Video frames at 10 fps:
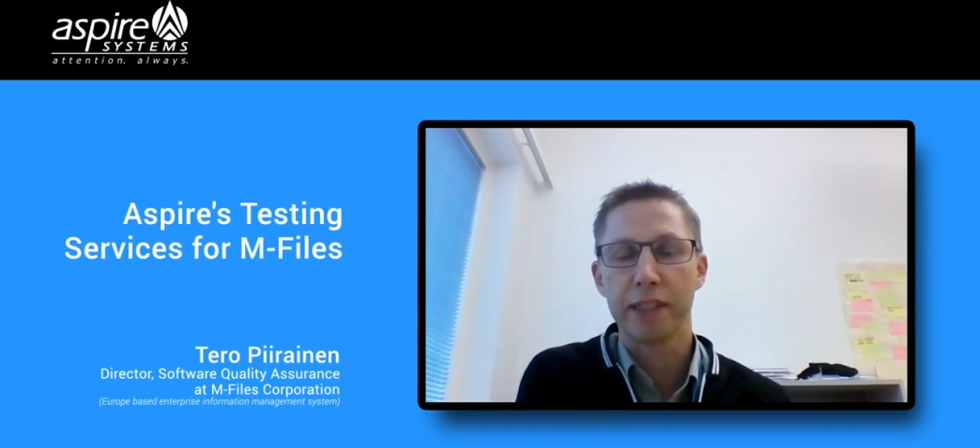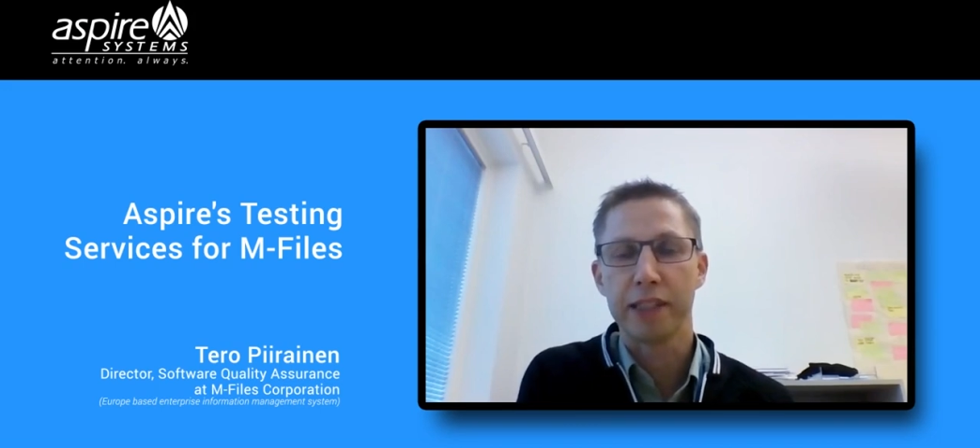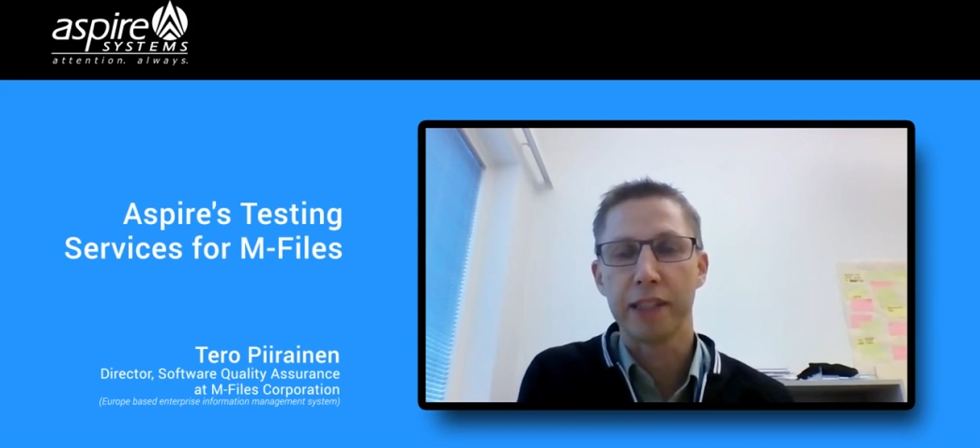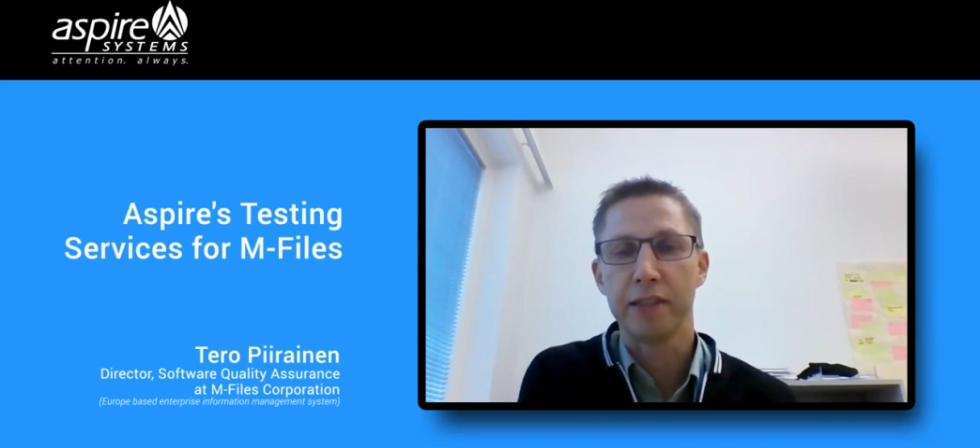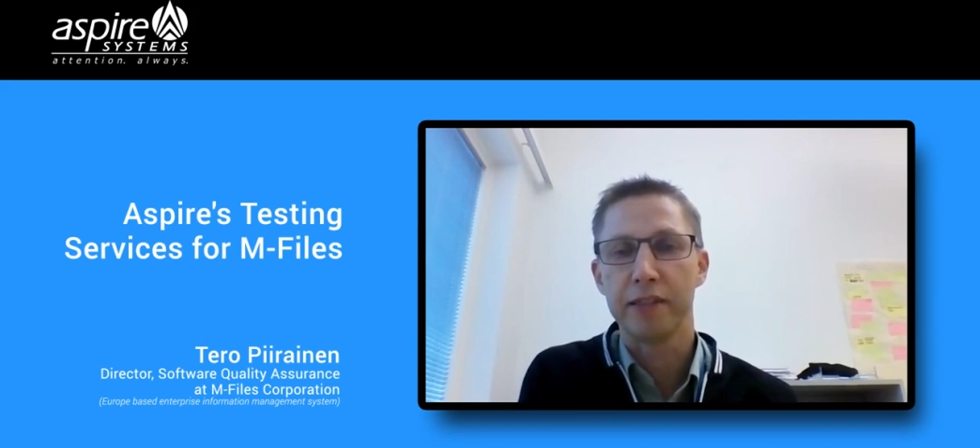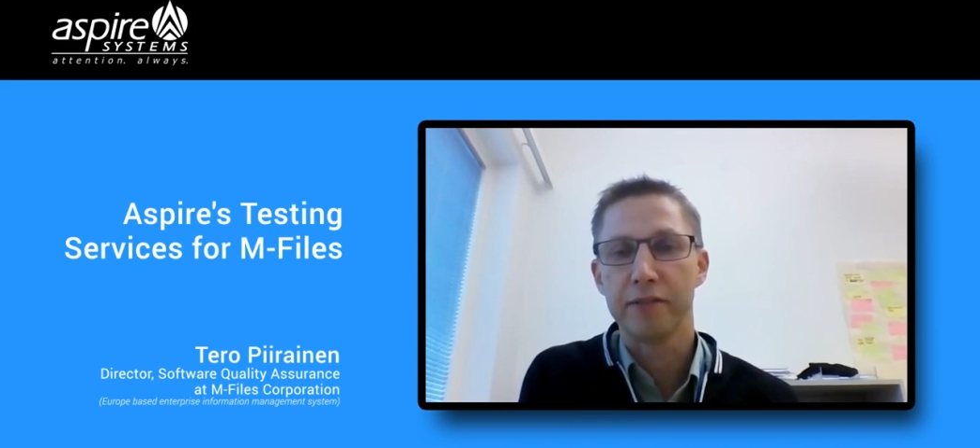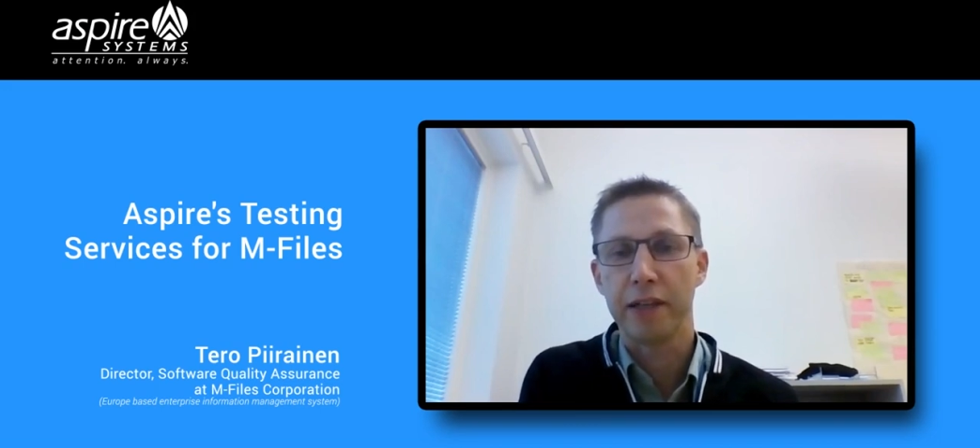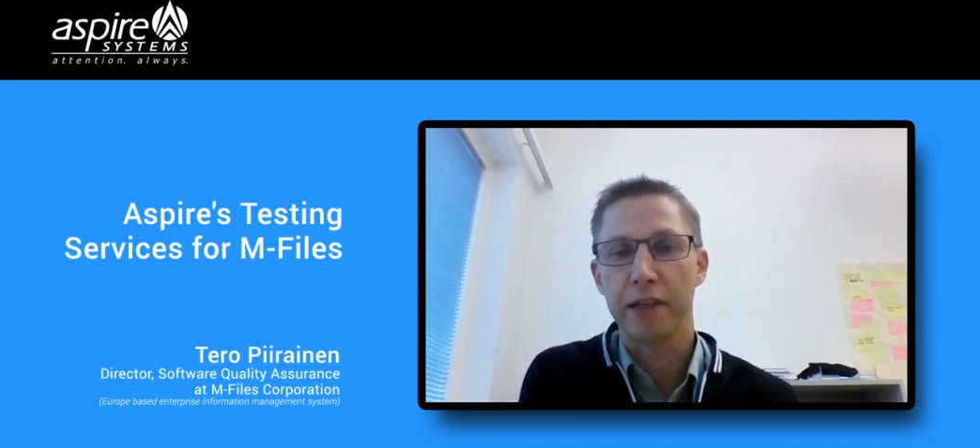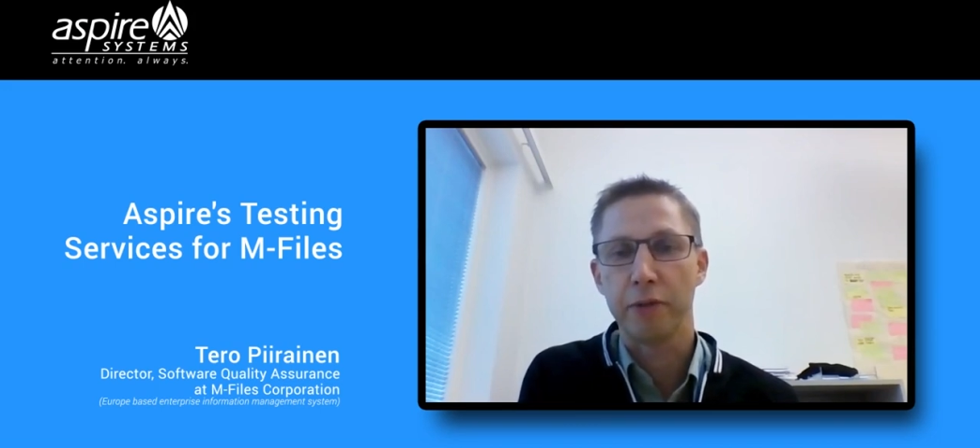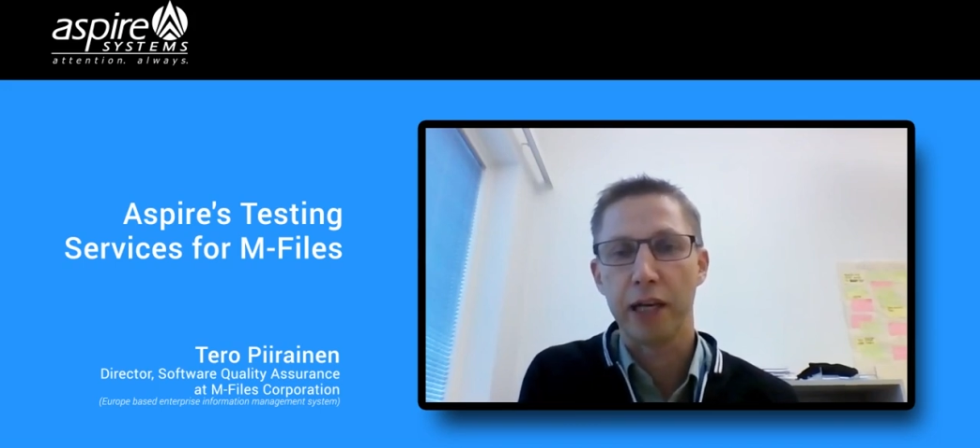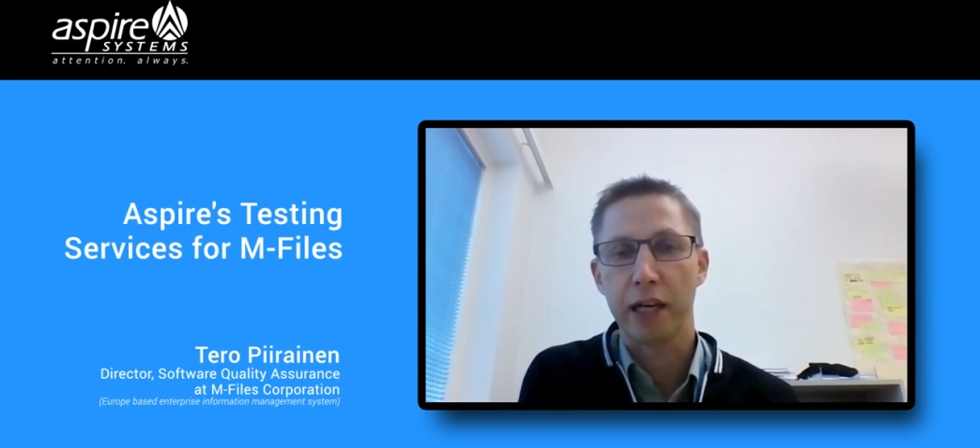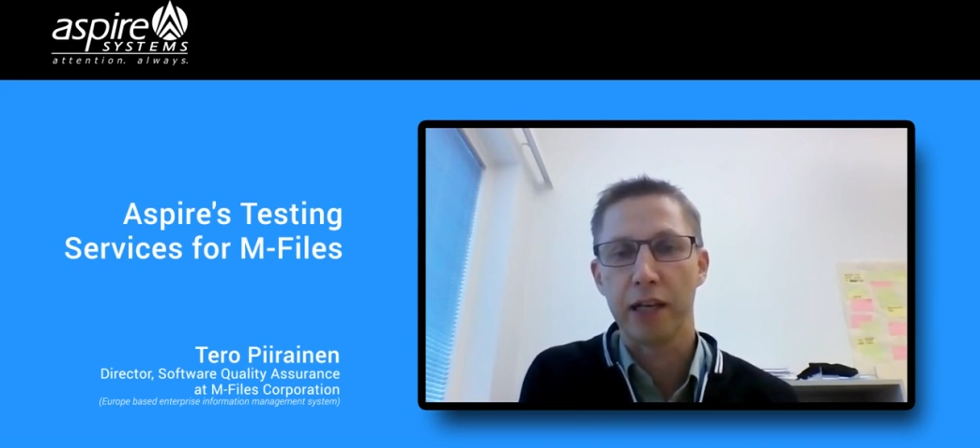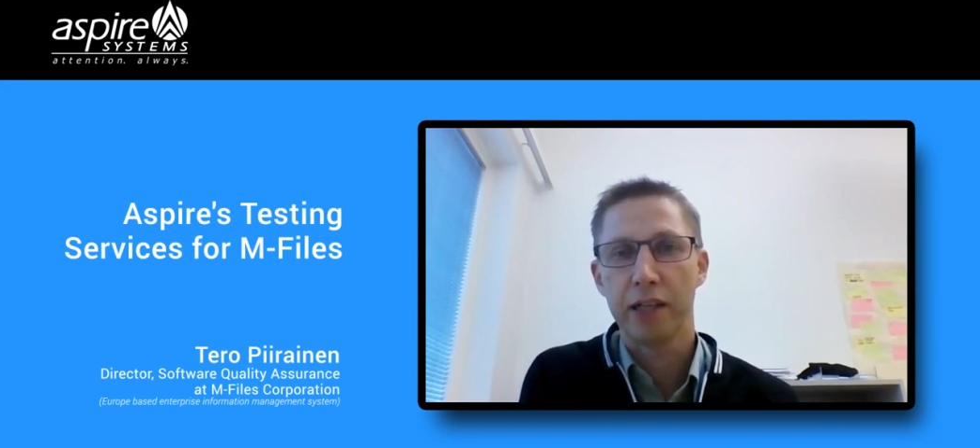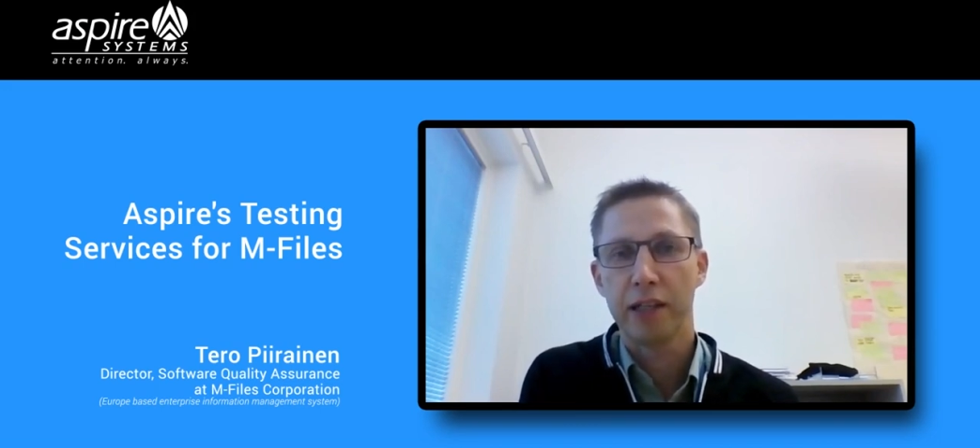tested very well